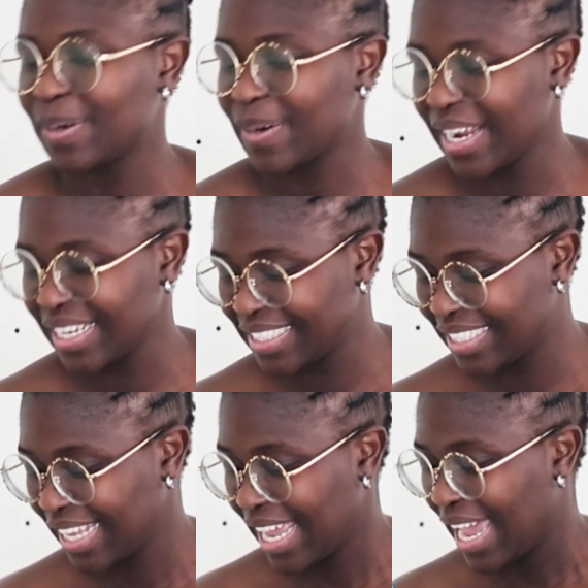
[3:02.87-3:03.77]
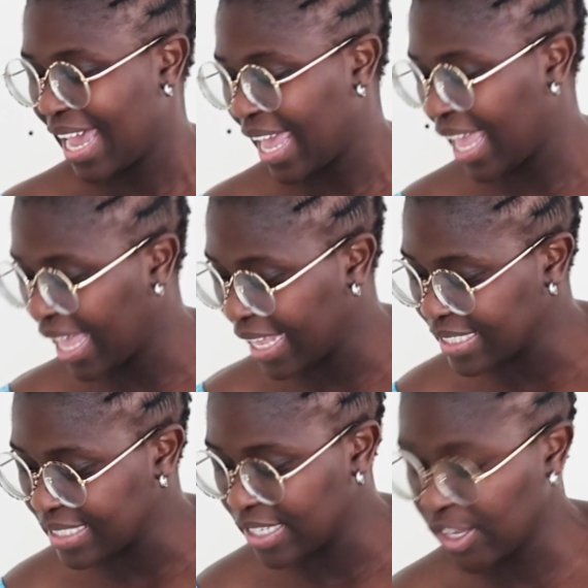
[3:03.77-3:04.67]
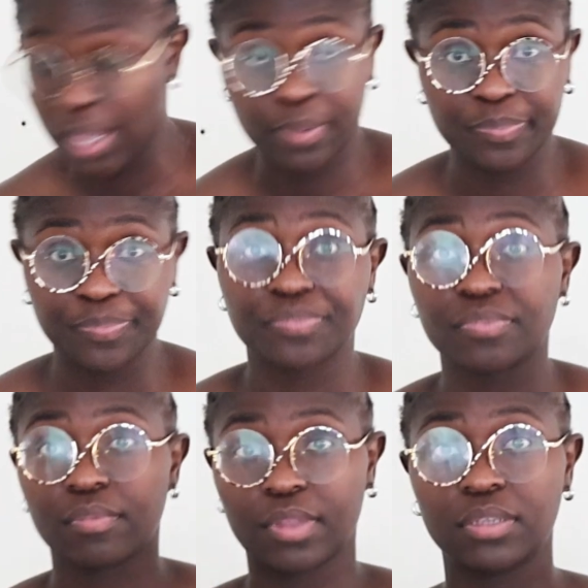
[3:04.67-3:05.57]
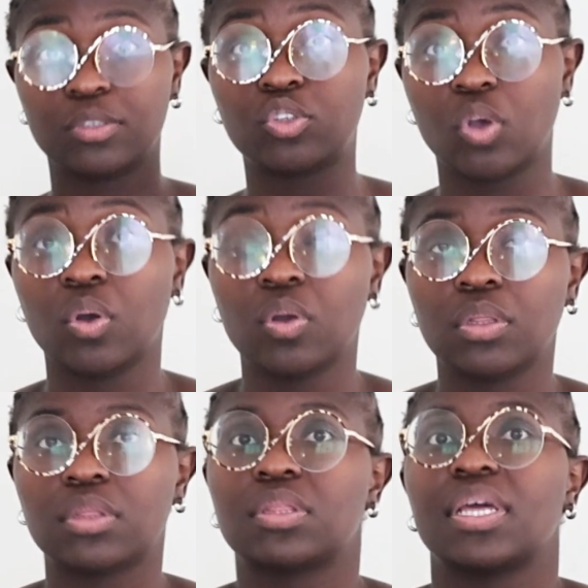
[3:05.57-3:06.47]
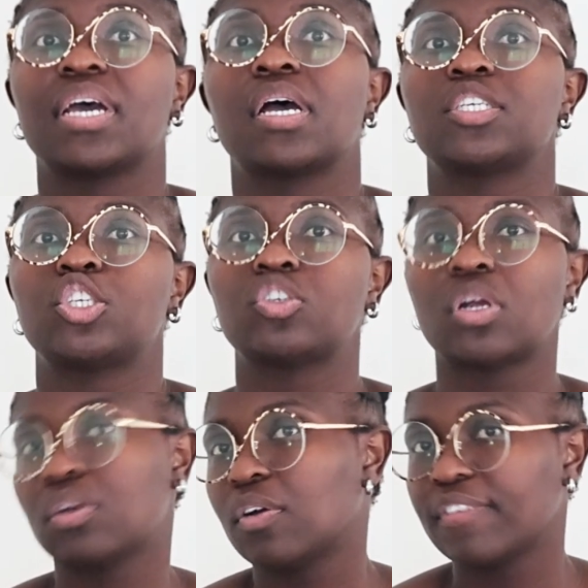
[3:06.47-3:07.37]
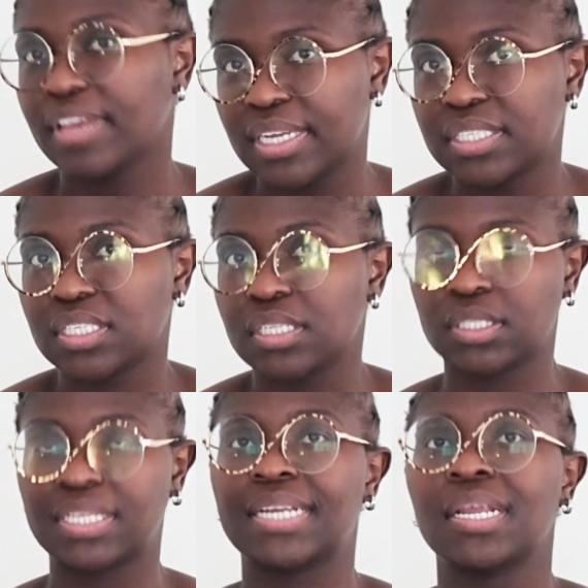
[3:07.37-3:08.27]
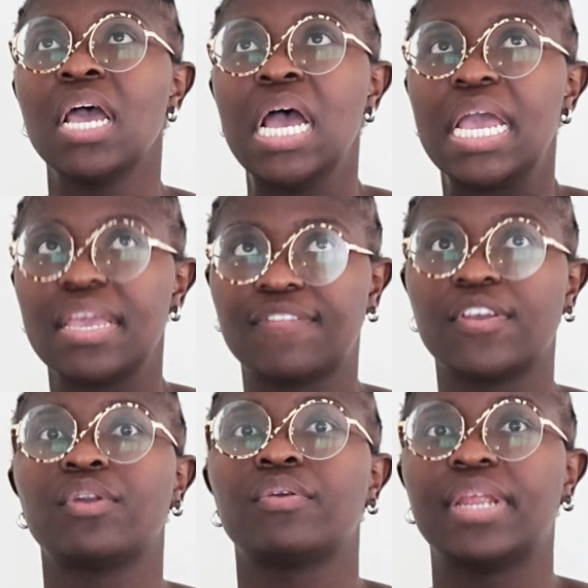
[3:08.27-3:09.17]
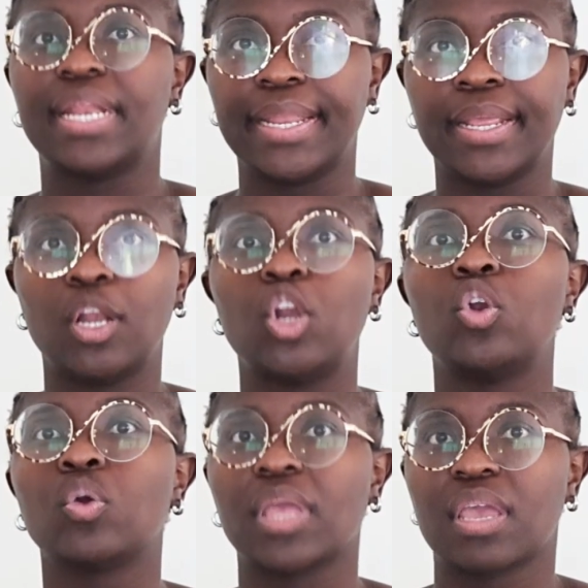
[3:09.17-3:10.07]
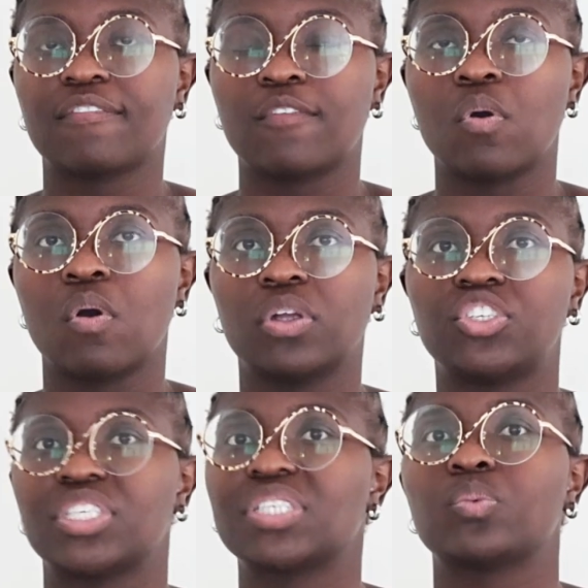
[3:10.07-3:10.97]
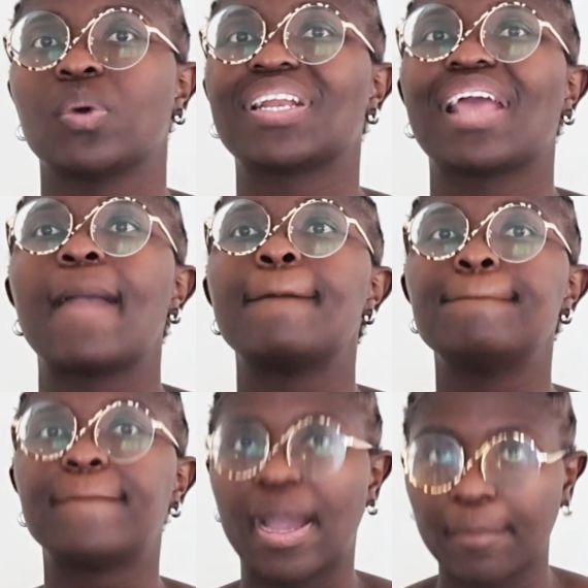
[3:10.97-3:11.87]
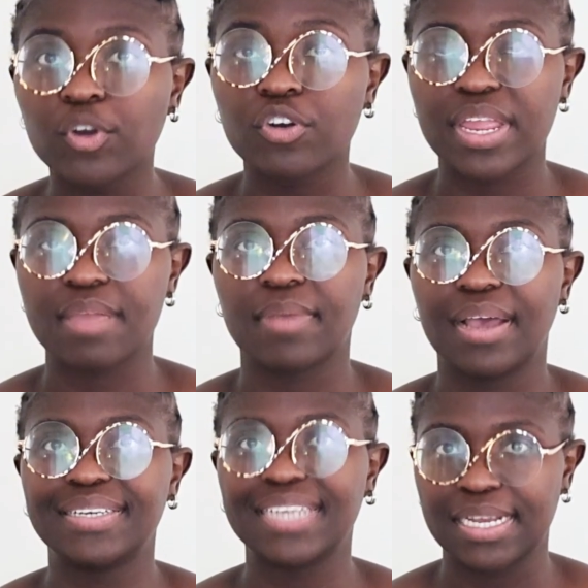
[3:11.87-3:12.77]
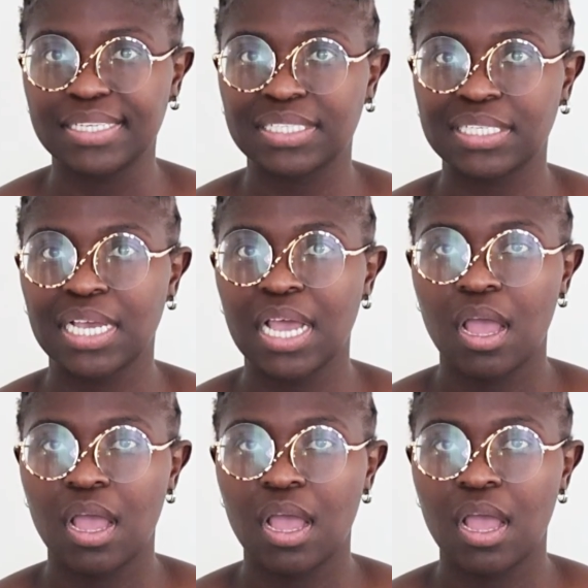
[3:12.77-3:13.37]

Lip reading: right? And yeah, so the short of it is that if you're really looking for just what a bum cream does,